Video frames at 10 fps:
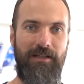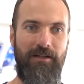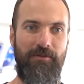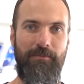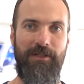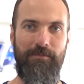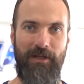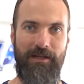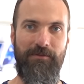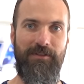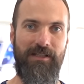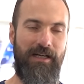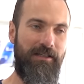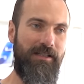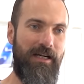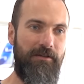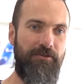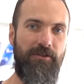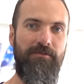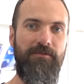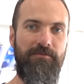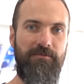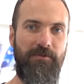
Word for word: Uh, we've been playing with this car. This car drove on,